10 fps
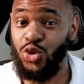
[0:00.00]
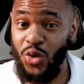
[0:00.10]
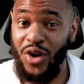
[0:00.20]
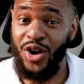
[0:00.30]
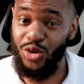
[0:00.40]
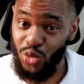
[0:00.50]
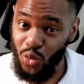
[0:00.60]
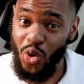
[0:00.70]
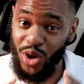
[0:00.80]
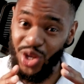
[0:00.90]
are
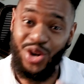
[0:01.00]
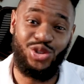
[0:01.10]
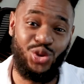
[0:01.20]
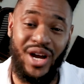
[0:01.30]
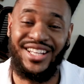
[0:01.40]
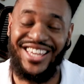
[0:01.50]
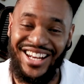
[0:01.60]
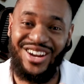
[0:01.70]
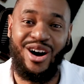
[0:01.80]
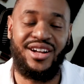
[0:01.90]
working on trying to
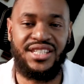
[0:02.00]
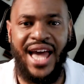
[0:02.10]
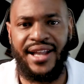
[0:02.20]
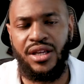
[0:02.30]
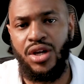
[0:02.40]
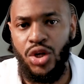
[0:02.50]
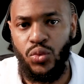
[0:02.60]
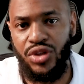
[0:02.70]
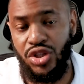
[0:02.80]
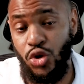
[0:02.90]
get in contact
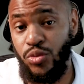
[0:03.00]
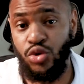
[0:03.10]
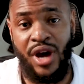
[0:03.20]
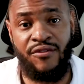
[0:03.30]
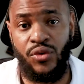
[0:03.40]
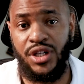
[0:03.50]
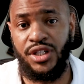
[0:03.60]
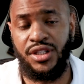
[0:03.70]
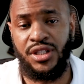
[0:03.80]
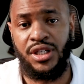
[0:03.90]
with these Cuban travel
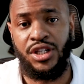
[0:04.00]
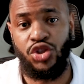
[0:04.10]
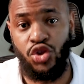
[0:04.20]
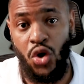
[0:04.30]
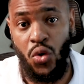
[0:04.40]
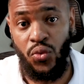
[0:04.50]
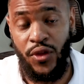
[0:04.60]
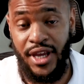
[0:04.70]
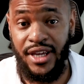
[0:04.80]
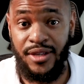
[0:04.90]
agents so
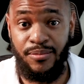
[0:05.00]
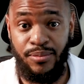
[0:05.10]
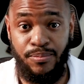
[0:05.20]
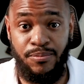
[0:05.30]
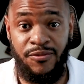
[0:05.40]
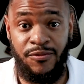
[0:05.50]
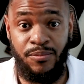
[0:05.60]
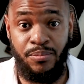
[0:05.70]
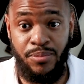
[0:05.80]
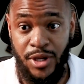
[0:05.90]
they could
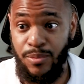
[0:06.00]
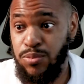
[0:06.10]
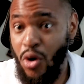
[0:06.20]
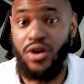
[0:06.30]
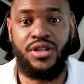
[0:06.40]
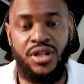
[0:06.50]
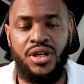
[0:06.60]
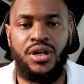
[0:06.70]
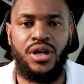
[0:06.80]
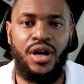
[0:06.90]
be a part
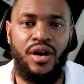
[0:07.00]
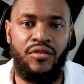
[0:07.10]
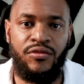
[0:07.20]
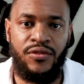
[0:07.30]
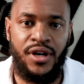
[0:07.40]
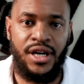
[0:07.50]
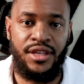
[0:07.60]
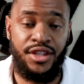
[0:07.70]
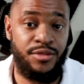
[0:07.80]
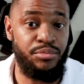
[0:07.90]

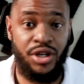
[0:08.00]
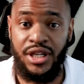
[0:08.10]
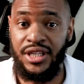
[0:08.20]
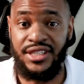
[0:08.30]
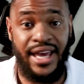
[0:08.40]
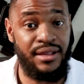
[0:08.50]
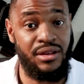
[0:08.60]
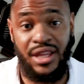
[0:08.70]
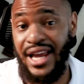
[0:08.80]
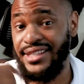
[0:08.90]
of these bookings that
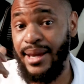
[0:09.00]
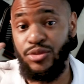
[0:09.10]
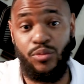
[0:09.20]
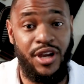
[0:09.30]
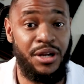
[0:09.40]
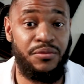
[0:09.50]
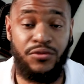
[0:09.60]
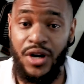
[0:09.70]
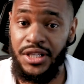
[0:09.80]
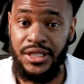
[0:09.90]
a lot of times are paying up
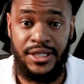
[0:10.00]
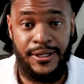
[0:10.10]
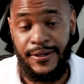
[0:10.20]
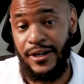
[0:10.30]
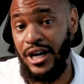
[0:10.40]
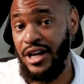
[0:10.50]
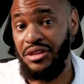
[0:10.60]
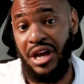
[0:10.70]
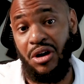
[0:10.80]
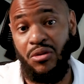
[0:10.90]
front,
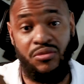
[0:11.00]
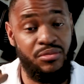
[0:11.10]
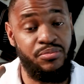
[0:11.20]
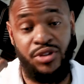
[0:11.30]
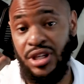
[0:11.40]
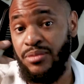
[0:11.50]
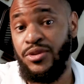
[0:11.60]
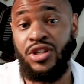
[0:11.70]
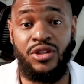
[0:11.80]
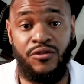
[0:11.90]
that are
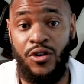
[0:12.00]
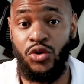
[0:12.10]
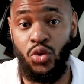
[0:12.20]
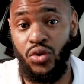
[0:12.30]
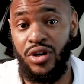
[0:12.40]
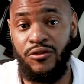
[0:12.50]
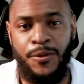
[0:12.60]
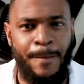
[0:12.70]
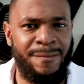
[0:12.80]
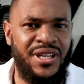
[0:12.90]
particularly very
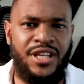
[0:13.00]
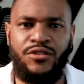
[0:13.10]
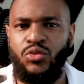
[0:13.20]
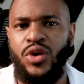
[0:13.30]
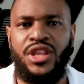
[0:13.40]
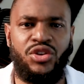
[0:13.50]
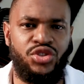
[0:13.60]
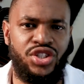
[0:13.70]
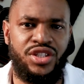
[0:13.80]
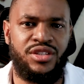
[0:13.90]
lucrative. And even when they're
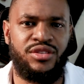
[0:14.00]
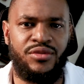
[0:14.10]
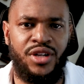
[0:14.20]
just